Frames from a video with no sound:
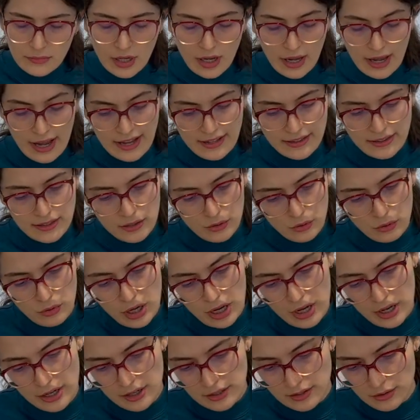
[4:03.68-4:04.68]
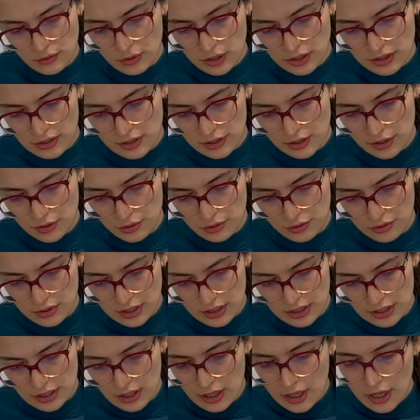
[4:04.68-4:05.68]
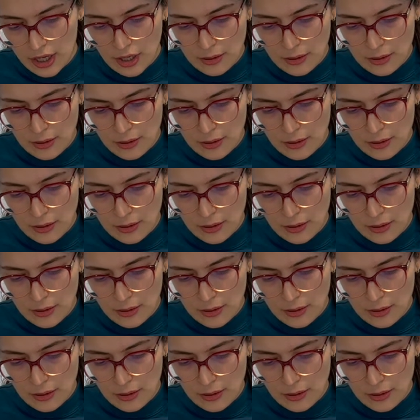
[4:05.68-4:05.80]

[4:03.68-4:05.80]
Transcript: add the hot water to the